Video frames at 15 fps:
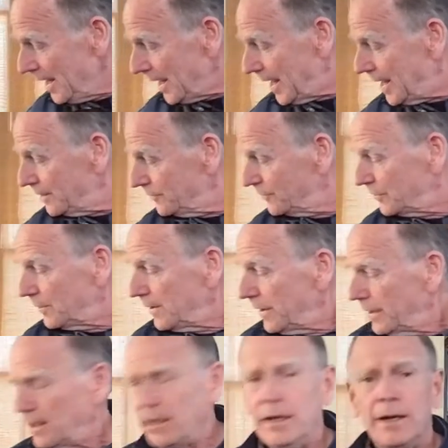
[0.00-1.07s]
And
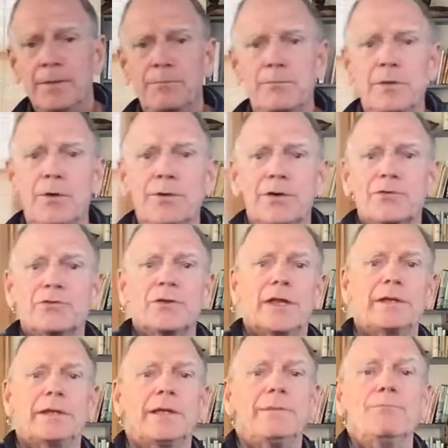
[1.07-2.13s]
on a
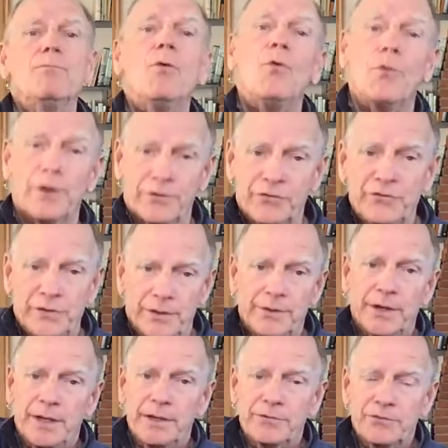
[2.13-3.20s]
slightly more
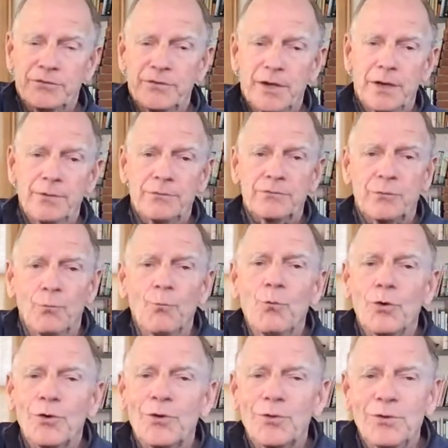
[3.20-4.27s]
serious note,
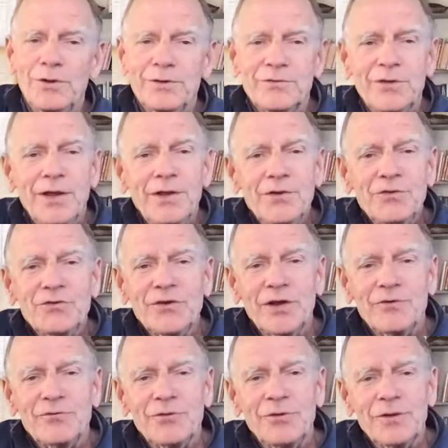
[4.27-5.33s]
World
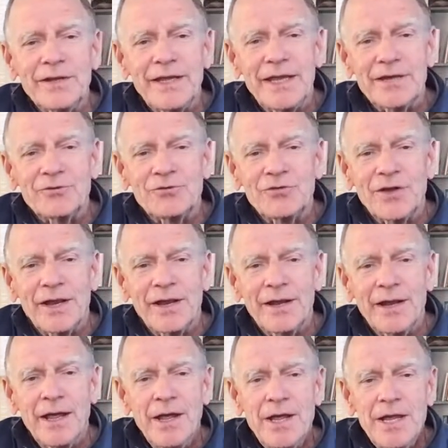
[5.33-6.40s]
Central
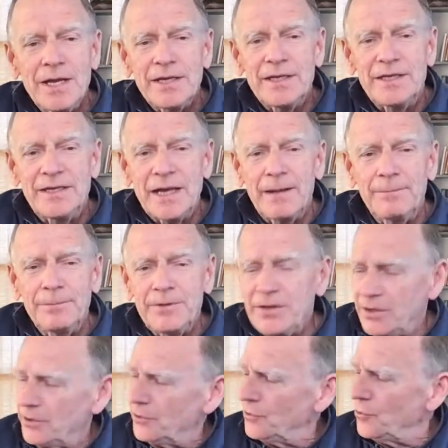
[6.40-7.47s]
Kitchen,
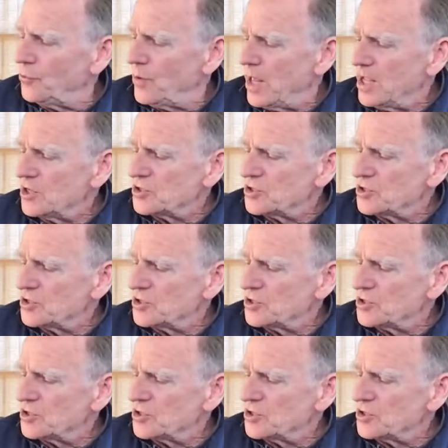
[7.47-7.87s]
WCK.org,